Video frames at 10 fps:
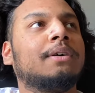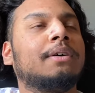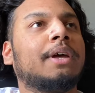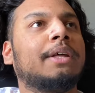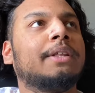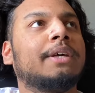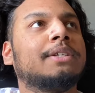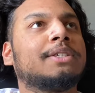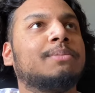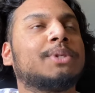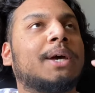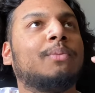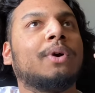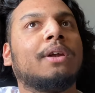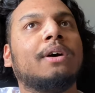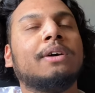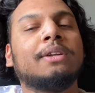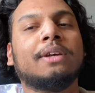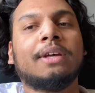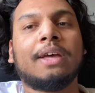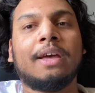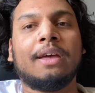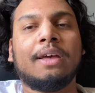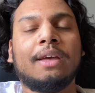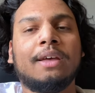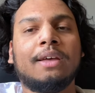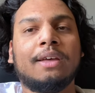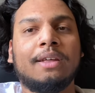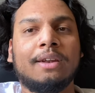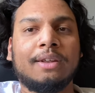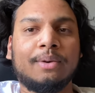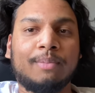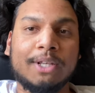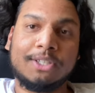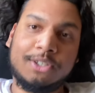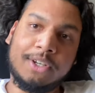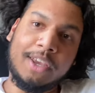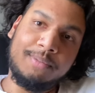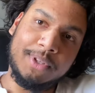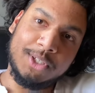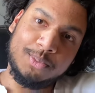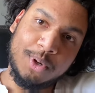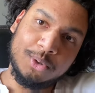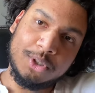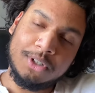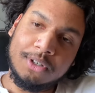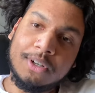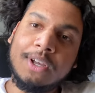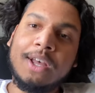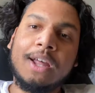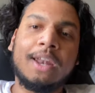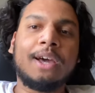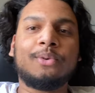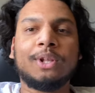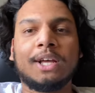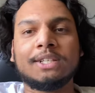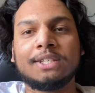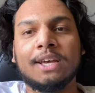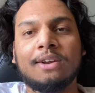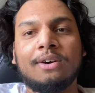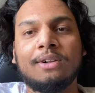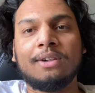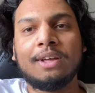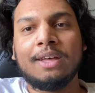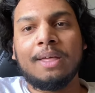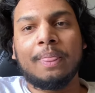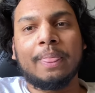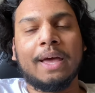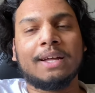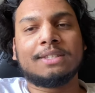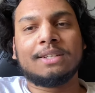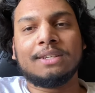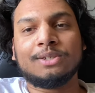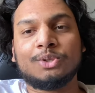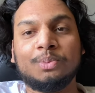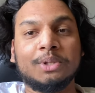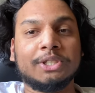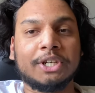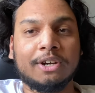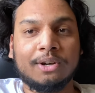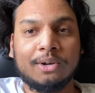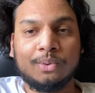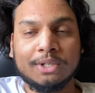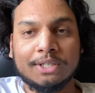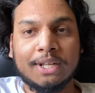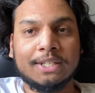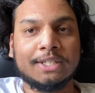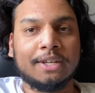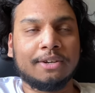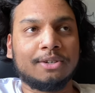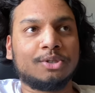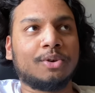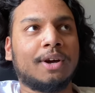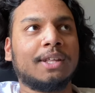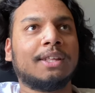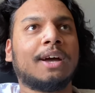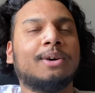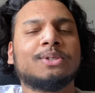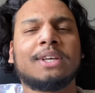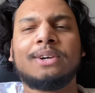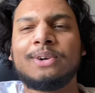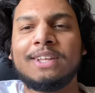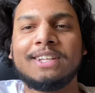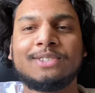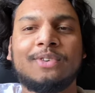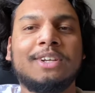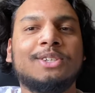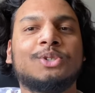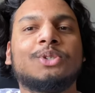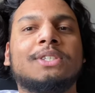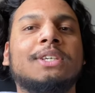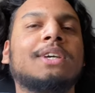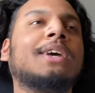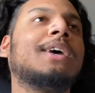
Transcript: And then some time went on, and my sister gave me this poster, not realizing at all that a Superleggera was dead center. So I was like, okay, that's very interesting.